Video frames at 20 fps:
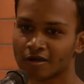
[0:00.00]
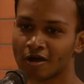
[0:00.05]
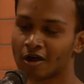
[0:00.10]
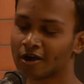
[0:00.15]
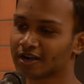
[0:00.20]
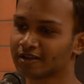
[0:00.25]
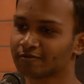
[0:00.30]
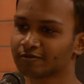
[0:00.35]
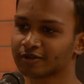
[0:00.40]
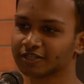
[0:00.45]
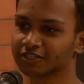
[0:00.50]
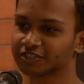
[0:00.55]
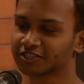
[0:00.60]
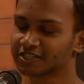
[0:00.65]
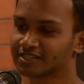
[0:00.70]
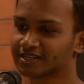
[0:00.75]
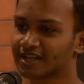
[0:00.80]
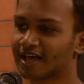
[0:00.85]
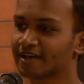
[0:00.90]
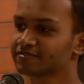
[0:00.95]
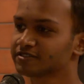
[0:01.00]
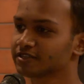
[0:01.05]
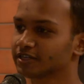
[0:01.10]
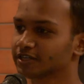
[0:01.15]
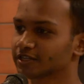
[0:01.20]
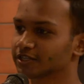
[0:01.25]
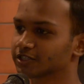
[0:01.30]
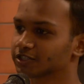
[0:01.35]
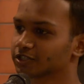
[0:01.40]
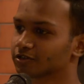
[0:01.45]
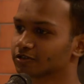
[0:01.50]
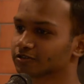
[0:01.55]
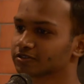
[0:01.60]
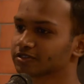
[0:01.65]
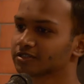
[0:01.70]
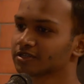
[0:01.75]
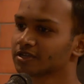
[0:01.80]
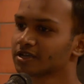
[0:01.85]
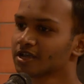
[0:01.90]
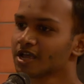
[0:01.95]
or even just laughs at your
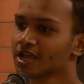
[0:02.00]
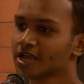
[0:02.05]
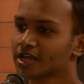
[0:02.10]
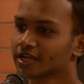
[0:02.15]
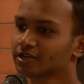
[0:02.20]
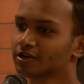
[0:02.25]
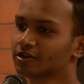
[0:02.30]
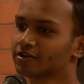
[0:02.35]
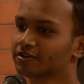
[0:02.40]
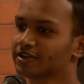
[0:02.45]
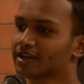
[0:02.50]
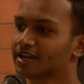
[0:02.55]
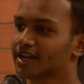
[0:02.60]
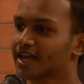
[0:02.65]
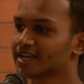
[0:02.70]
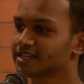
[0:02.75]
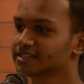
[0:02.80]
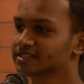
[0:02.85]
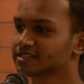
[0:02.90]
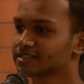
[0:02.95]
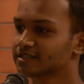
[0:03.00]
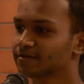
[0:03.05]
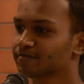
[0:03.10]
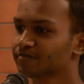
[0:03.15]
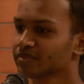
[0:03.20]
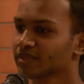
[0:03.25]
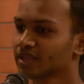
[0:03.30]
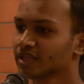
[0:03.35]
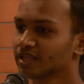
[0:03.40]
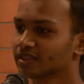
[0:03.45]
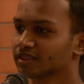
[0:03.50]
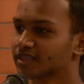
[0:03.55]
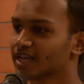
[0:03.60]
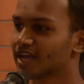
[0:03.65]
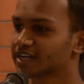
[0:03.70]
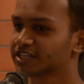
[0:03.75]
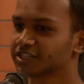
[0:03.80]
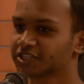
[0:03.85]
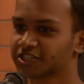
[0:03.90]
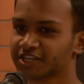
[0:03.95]
jokes, you'll realize
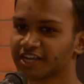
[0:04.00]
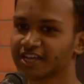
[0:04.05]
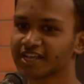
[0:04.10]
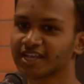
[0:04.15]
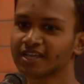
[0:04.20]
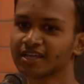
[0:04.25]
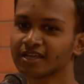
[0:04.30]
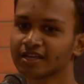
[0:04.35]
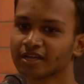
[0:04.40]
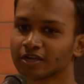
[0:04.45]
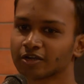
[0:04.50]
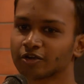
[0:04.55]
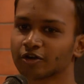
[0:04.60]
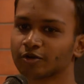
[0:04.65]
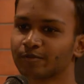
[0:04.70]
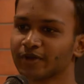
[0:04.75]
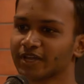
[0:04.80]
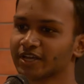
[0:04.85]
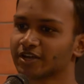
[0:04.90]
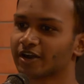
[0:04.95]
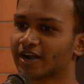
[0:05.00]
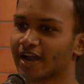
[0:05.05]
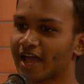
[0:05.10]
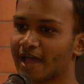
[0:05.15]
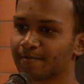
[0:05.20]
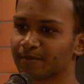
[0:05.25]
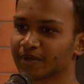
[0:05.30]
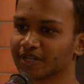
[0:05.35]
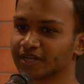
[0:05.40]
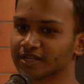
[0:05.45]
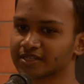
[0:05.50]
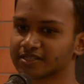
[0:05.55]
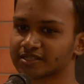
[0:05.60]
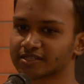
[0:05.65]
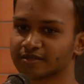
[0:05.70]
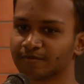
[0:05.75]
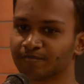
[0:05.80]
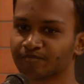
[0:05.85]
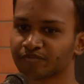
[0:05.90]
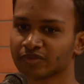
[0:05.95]
that she could be your
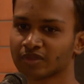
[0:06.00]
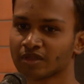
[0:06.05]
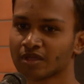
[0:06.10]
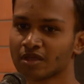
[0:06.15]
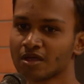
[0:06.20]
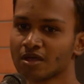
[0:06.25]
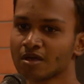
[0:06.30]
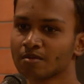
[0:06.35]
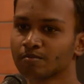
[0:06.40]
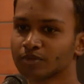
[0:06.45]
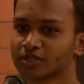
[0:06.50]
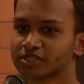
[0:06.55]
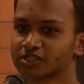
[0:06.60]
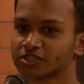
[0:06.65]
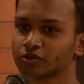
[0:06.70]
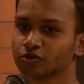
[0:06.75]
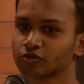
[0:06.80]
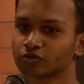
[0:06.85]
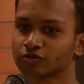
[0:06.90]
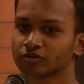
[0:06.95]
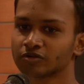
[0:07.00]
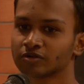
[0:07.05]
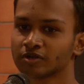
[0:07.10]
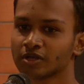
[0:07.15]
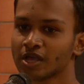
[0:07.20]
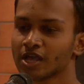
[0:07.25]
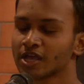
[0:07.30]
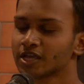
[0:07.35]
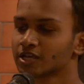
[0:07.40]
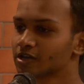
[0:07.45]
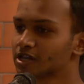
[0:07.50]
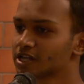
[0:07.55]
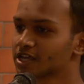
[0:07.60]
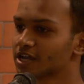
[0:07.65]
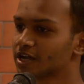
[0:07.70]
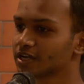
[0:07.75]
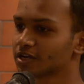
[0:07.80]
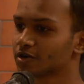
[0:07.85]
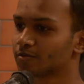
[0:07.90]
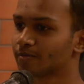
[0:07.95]
happiness. But soon, you'll
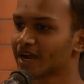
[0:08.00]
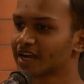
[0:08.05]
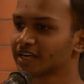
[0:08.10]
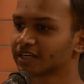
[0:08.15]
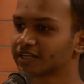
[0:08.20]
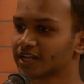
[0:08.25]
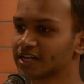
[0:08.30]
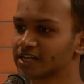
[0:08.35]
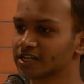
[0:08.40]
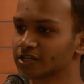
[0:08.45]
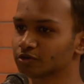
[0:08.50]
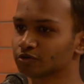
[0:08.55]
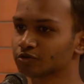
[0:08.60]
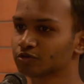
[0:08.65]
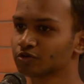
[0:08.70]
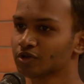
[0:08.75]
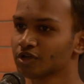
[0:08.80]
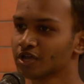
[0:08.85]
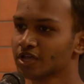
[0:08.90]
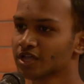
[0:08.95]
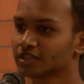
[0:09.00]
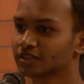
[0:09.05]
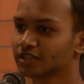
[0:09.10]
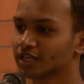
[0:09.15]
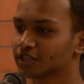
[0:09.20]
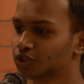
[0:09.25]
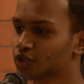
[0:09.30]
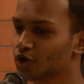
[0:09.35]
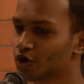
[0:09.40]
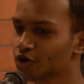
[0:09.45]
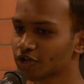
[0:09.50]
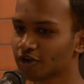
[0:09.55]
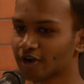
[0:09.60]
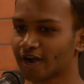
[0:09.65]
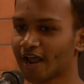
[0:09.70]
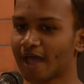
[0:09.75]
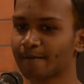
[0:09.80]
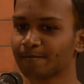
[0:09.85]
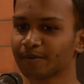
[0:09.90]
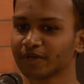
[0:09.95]
hear your mind tell you that though your
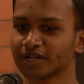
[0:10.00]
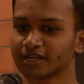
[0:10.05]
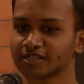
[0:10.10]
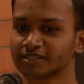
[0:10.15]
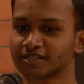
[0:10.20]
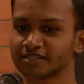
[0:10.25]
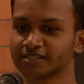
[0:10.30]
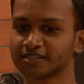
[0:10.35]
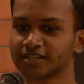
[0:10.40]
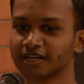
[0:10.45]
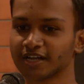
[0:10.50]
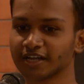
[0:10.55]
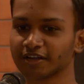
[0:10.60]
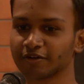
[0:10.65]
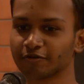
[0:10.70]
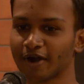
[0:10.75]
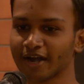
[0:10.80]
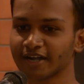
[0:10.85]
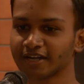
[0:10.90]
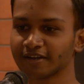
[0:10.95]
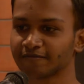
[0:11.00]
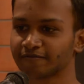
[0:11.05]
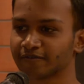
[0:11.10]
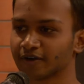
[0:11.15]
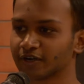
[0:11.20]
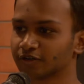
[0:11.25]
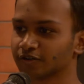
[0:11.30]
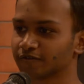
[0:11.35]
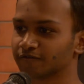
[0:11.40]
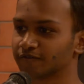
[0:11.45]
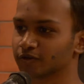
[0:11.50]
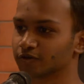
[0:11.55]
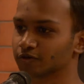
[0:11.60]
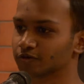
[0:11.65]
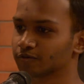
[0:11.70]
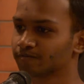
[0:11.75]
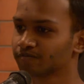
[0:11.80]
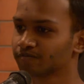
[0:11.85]
happiness is sitting right in front of you,